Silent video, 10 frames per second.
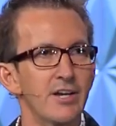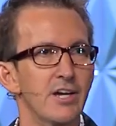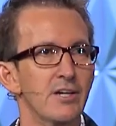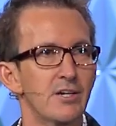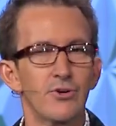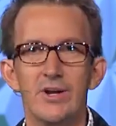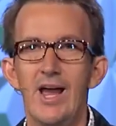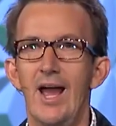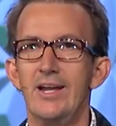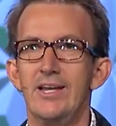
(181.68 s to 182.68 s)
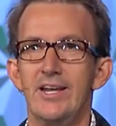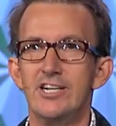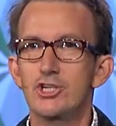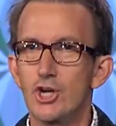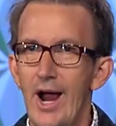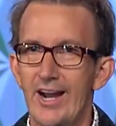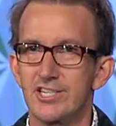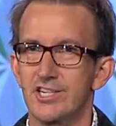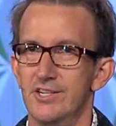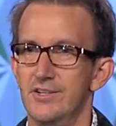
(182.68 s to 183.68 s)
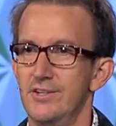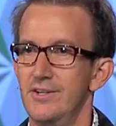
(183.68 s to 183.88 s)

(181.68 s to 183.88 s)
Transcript: going to create any traction